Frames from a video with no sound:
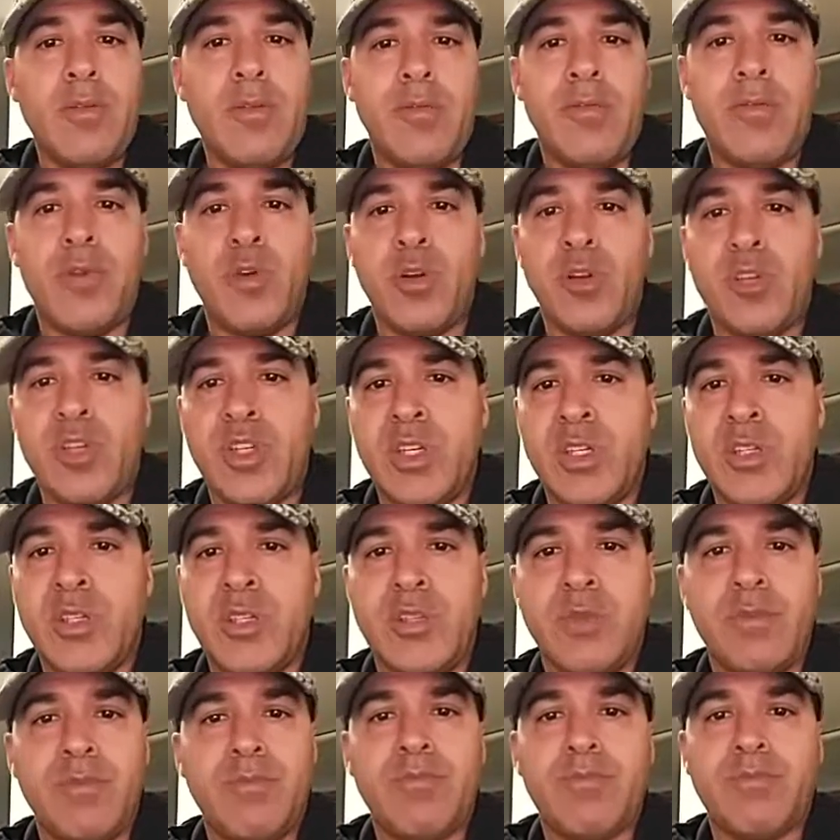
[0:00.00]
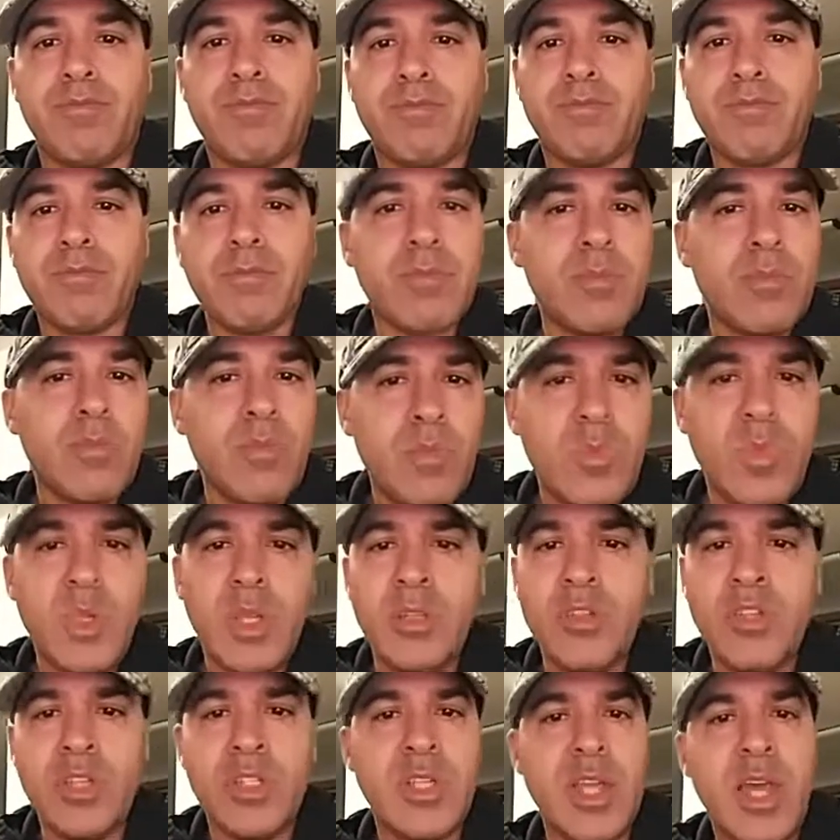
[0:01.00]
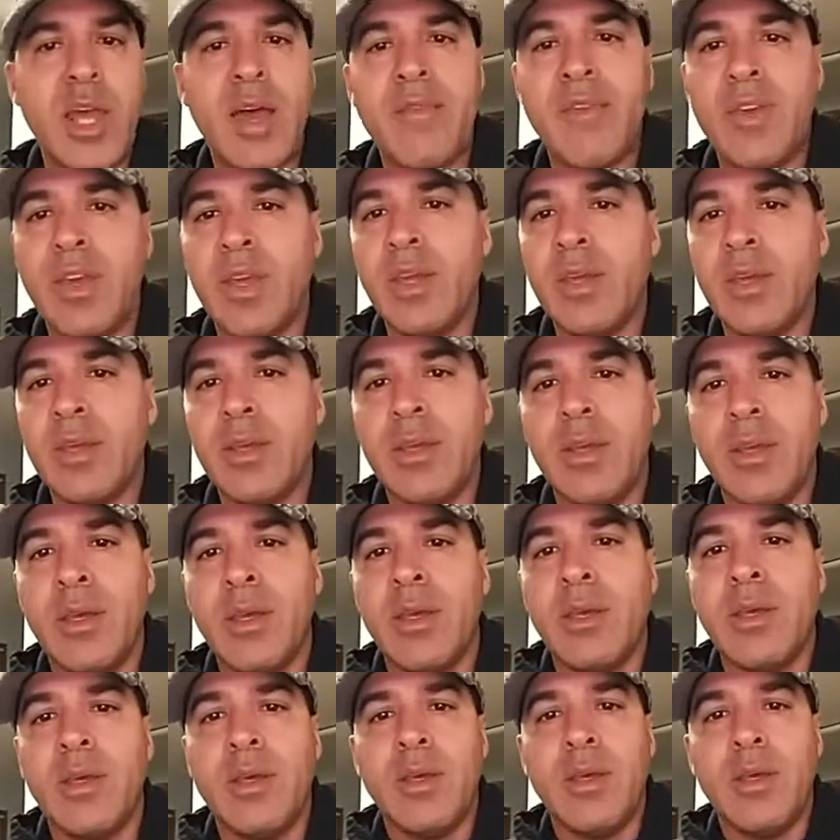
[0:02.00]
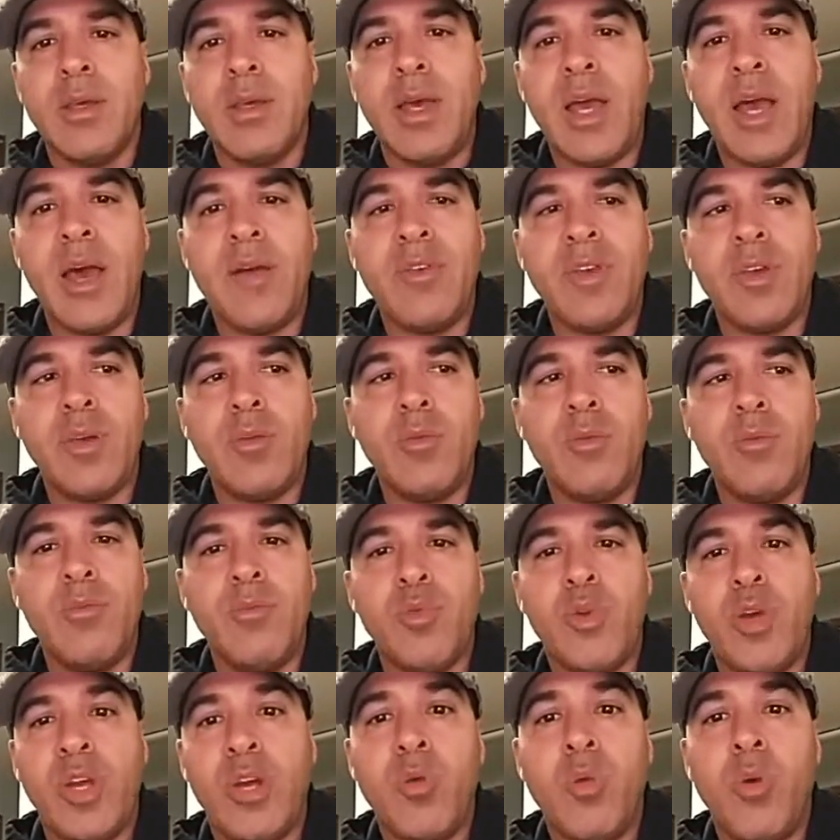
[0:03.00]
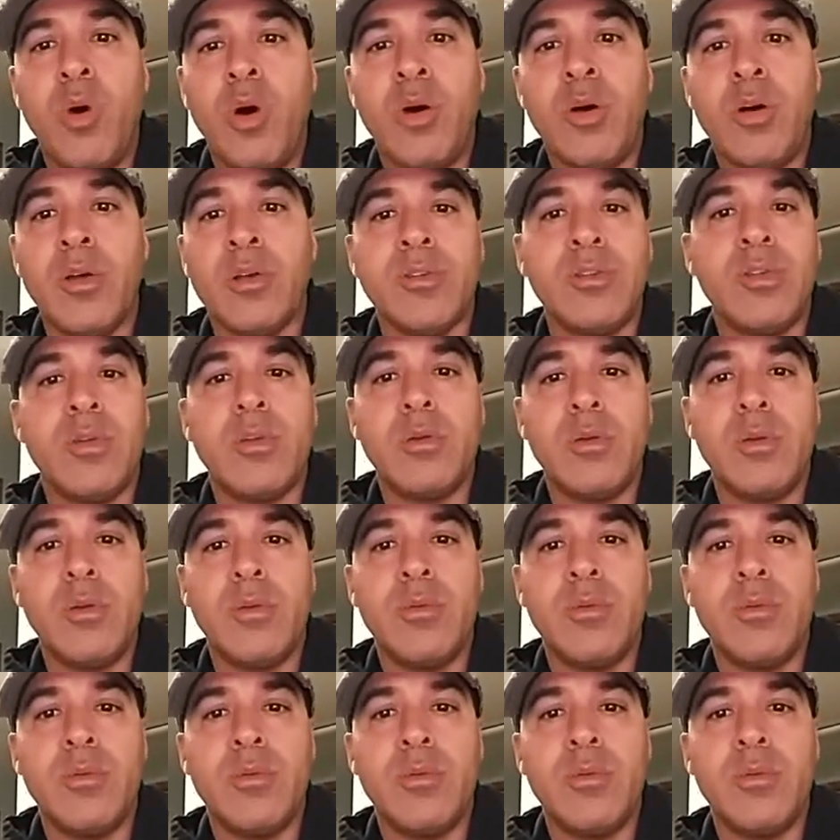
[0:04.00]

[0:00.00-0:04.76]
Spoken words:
versus just having brick walls